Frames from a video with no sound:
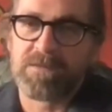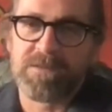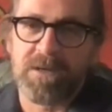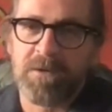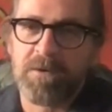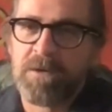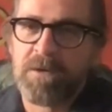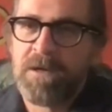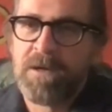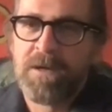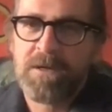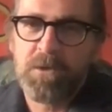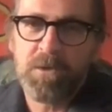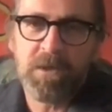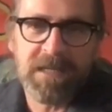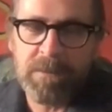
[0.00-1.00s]
So
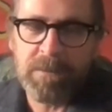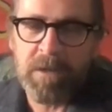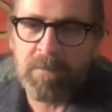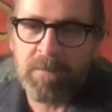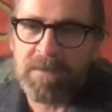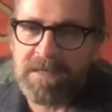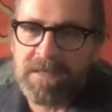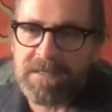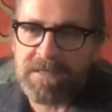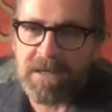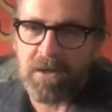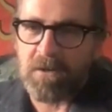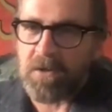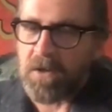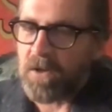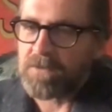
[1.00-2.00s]
you can email me and
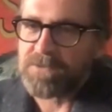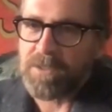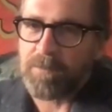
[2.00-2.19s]
I'll